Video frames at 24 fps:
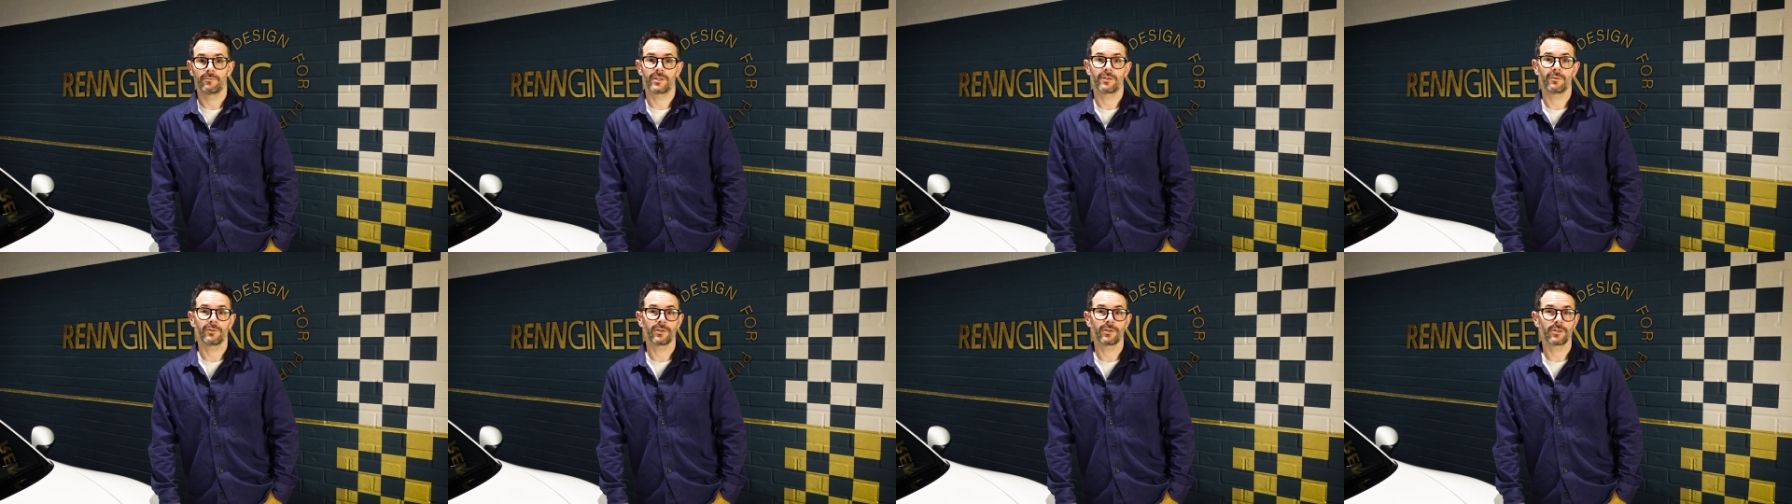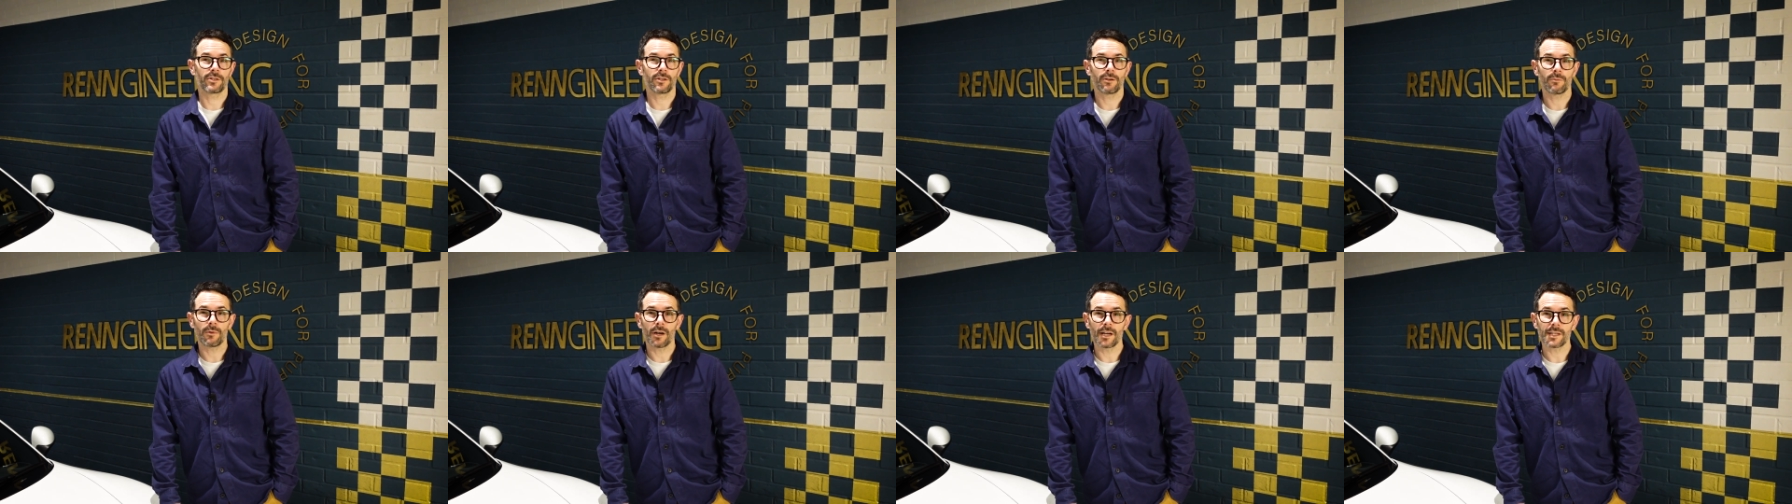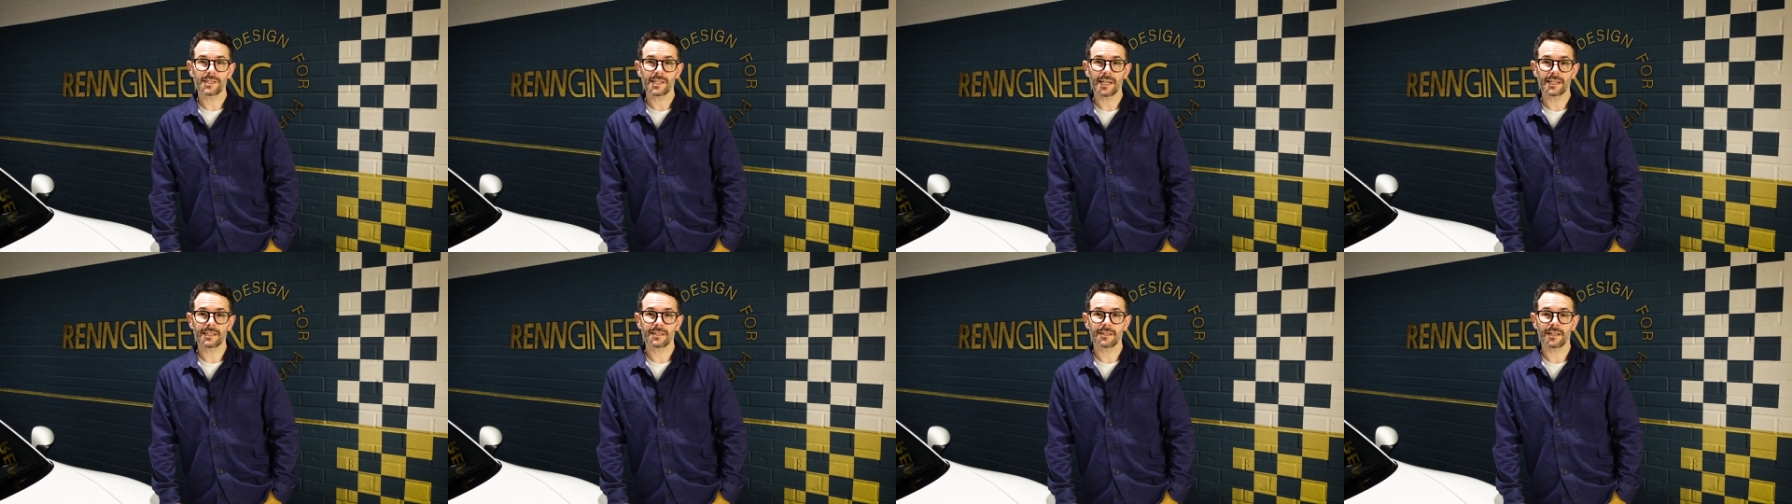Do you know what I
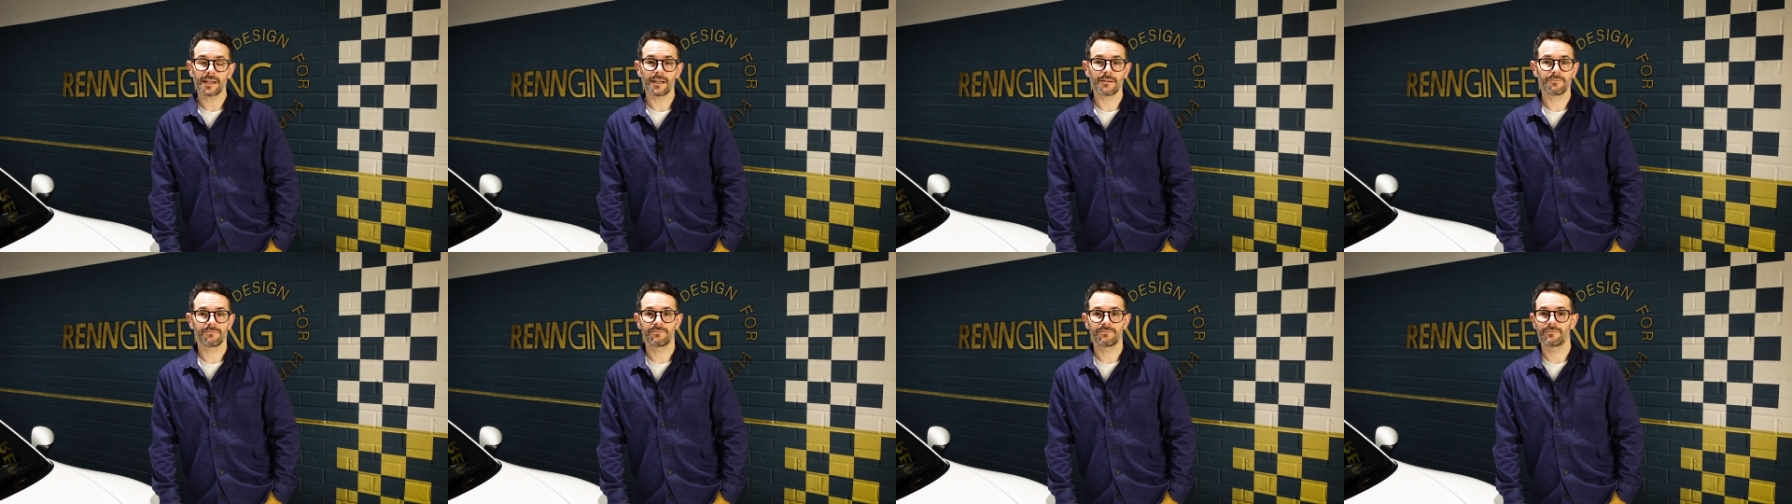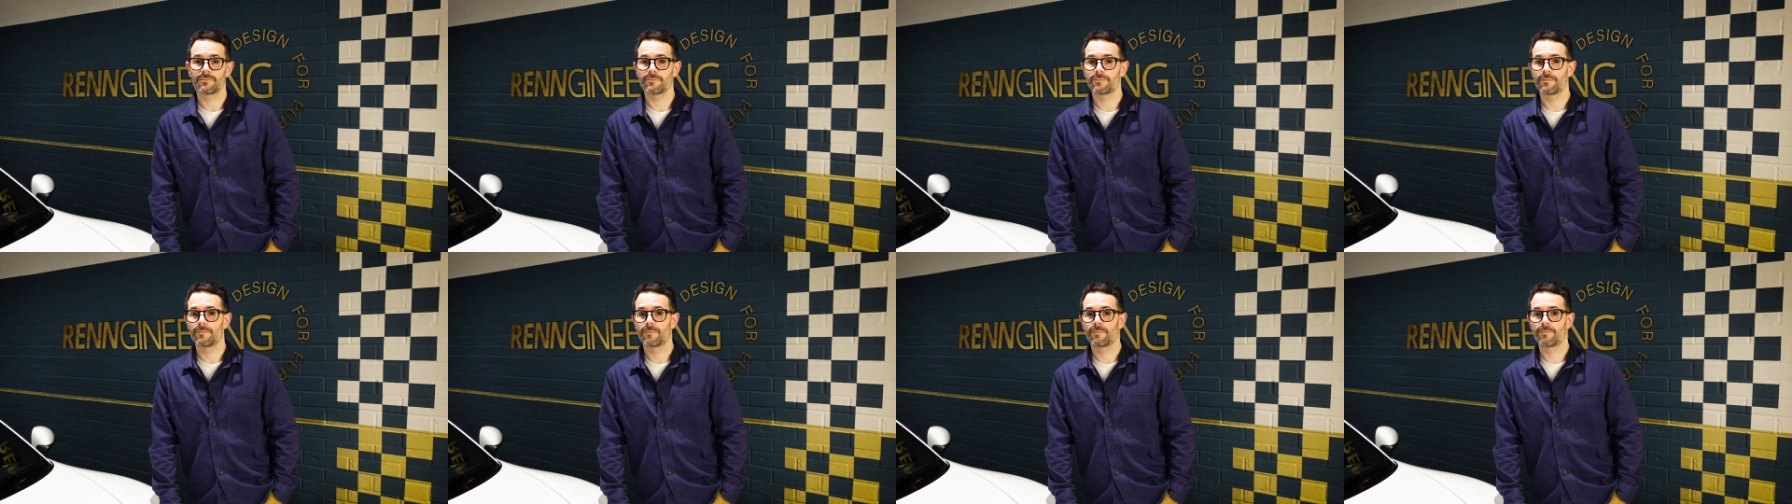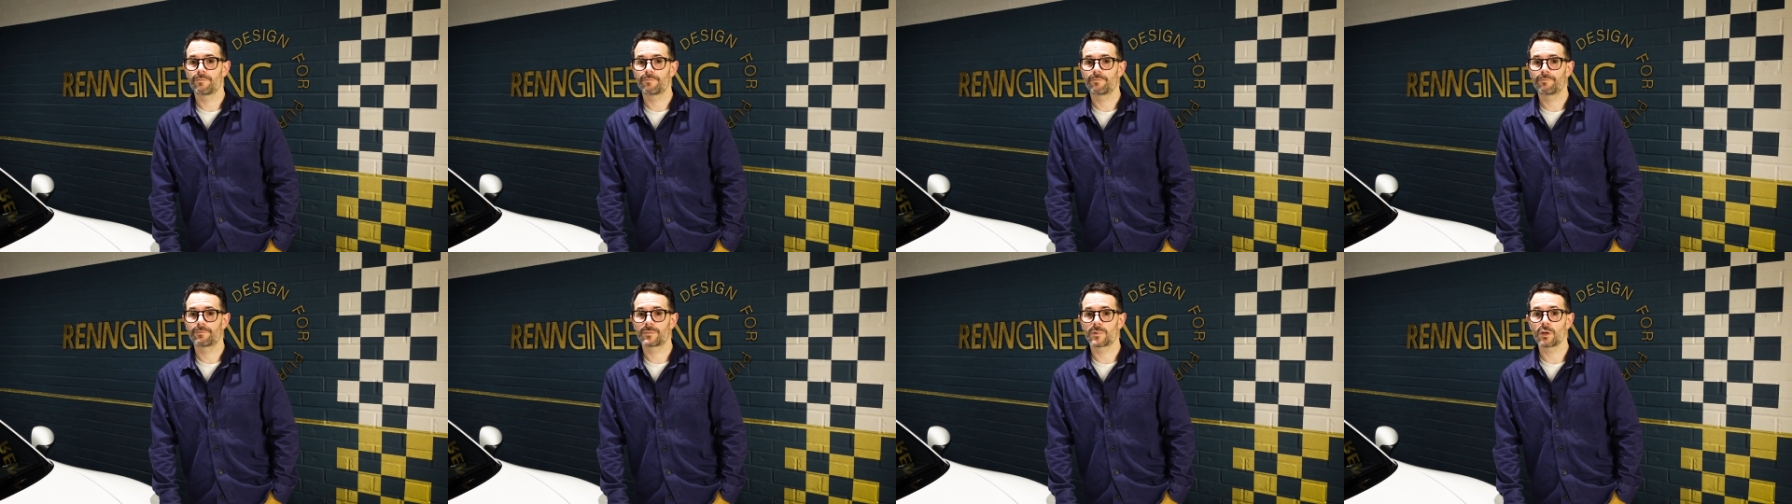say to that?
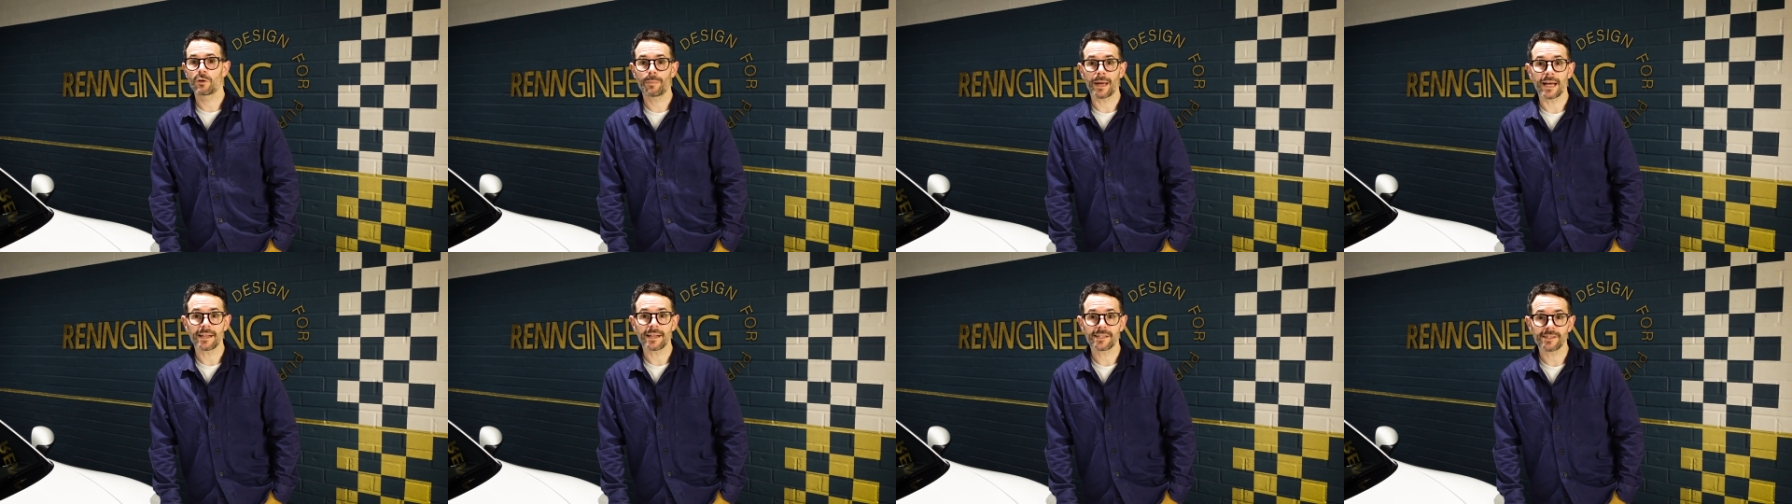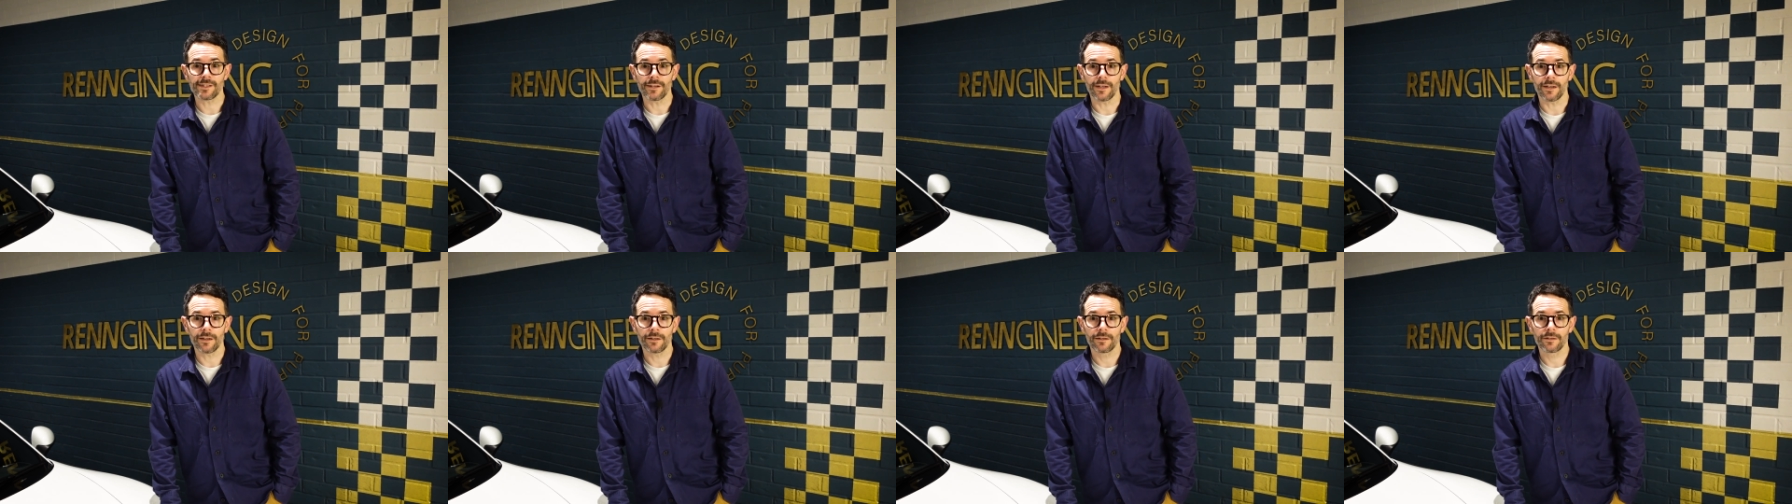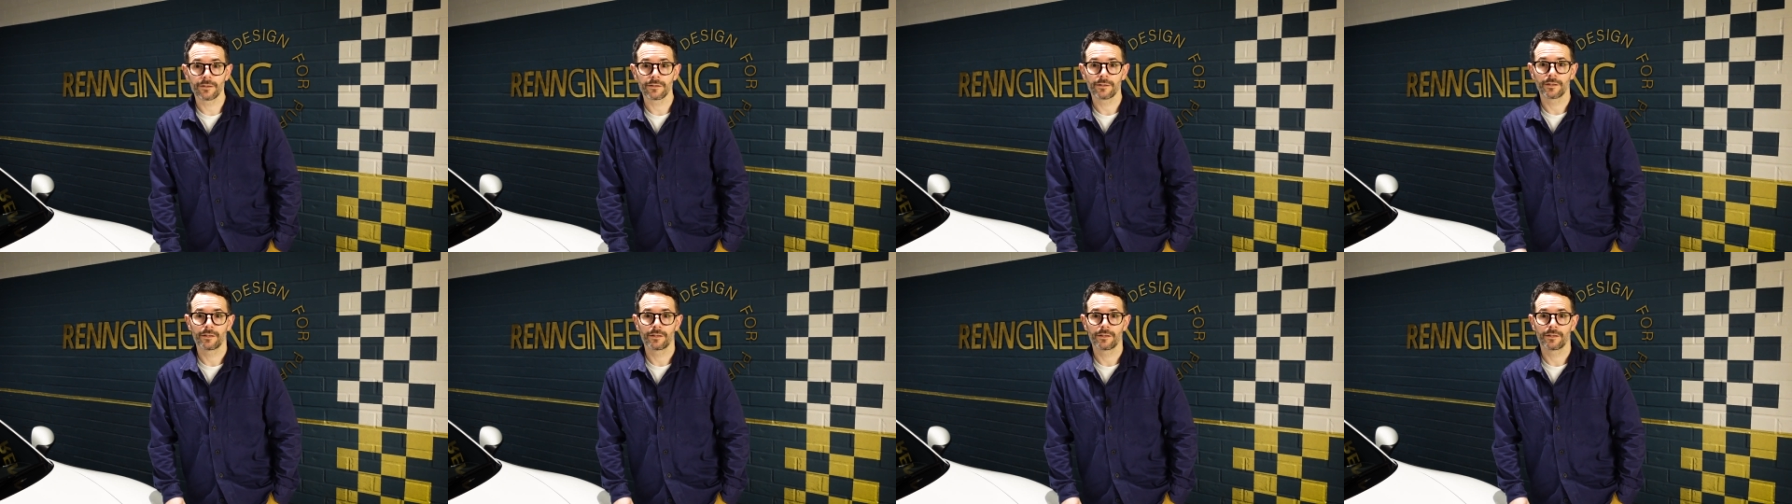Do better.